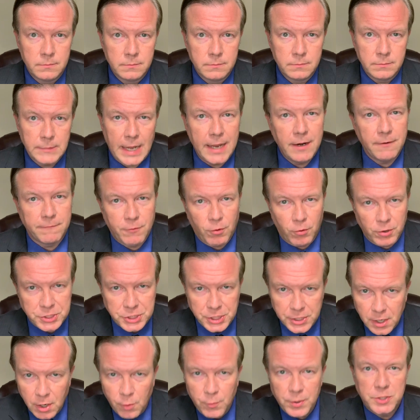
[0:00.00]
And of course,
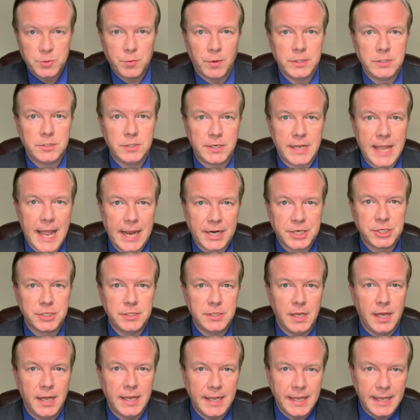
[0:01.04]
you know which one took
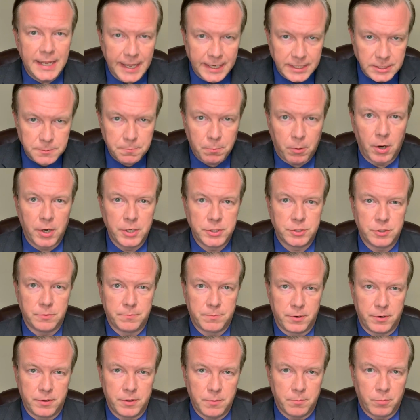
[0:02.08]
action against partial
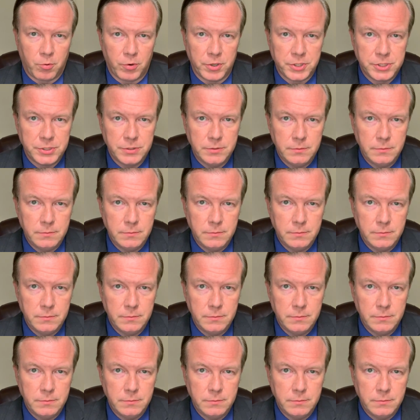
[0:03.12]
birth abortion.